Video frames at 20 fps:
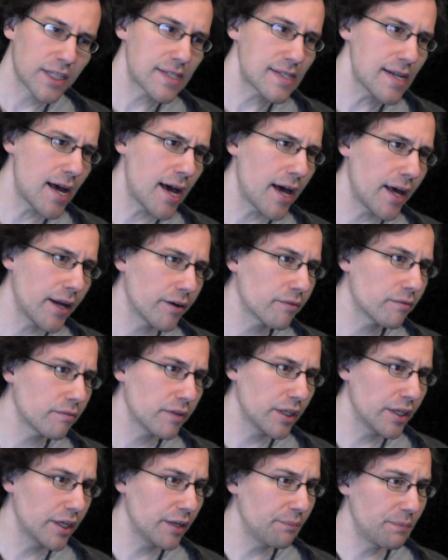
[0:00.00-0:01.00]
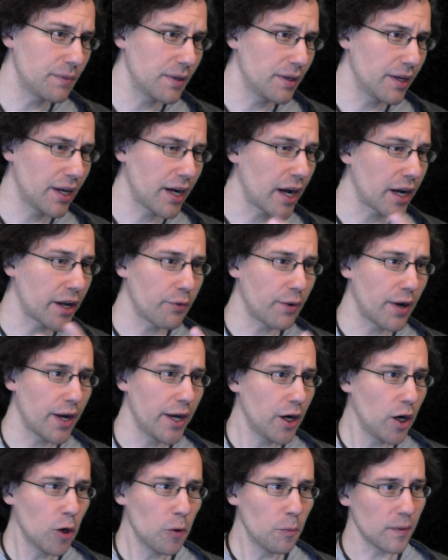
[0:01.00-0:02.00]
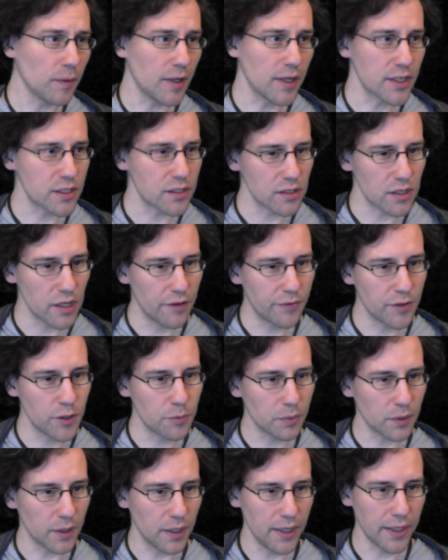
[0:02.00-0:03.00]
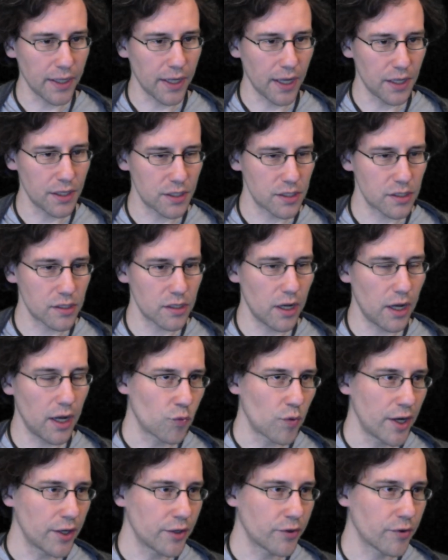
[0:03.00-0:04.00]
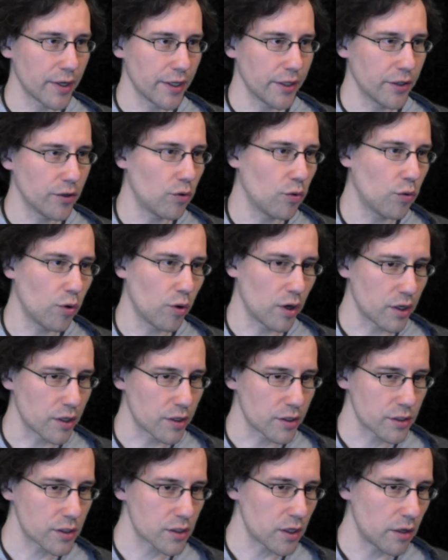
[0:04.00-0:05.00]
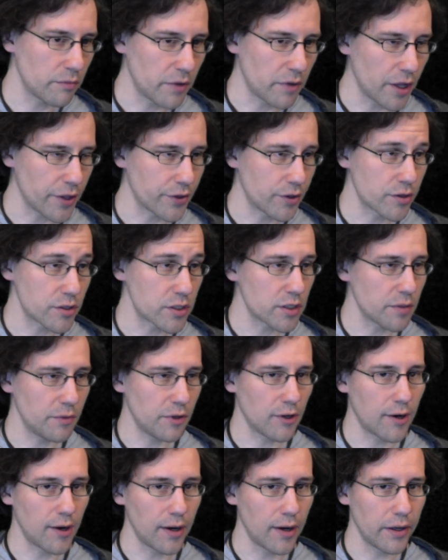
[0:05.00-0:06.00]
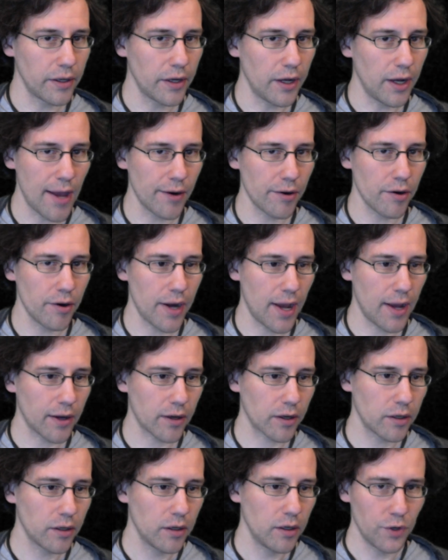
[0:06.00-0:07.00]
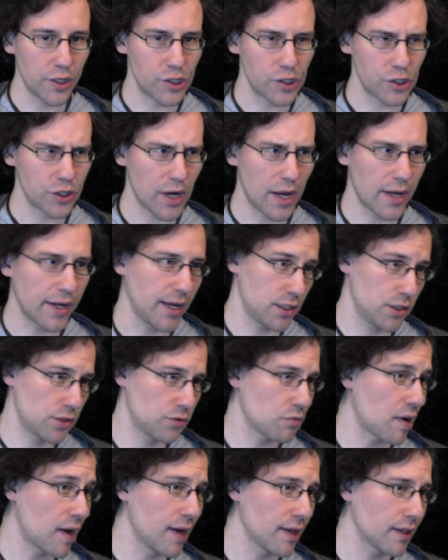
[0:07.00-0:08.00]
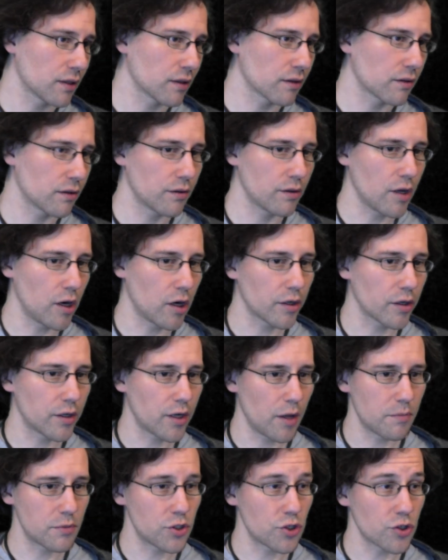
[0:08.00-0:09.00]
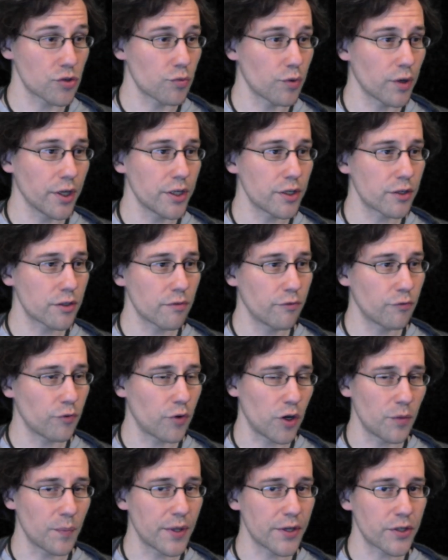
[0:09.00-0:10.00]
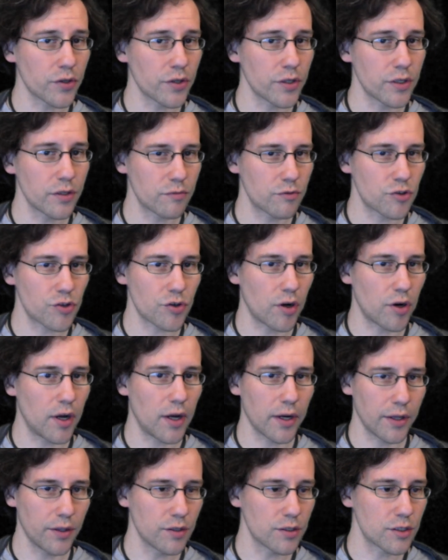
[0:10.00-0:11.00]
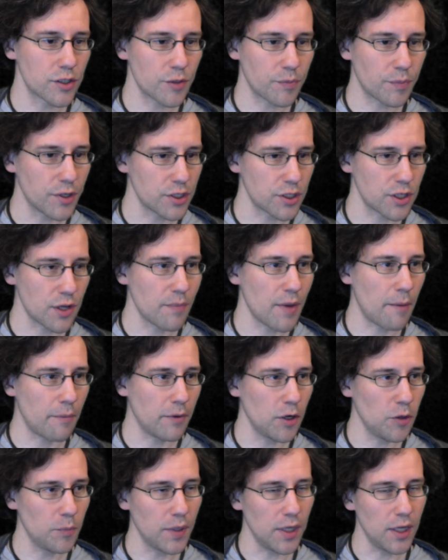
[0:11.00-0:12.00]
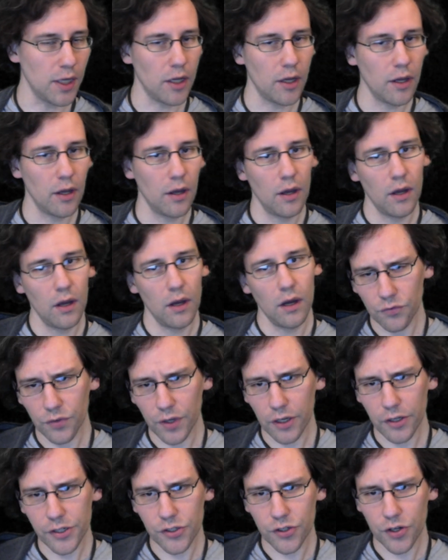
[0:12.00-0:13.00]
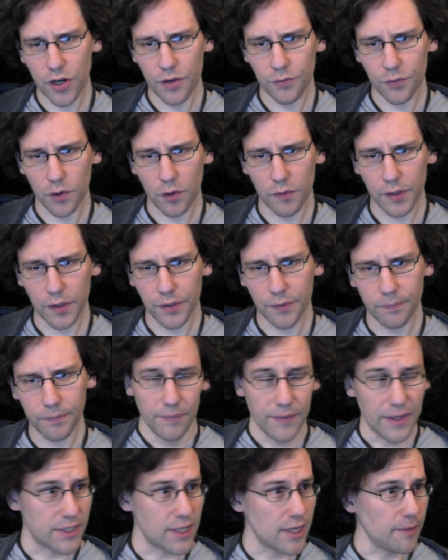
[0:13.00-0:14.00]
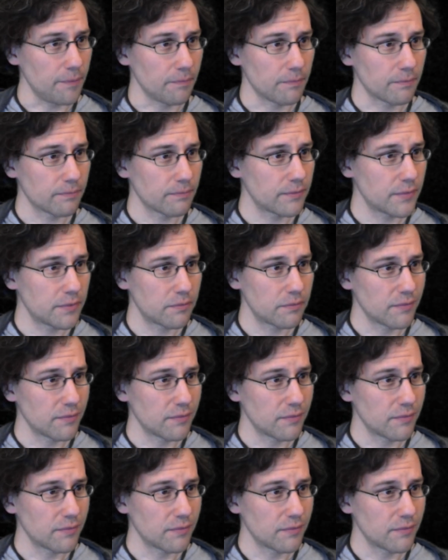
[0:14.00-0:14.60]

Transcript: it's not in any way hopeless if you play against red-green or some other similar aggro deck, which I guess is why I think the archetype's just really fundamentally strong, and this is a place I'm happy to be. Very straightforward. That's it.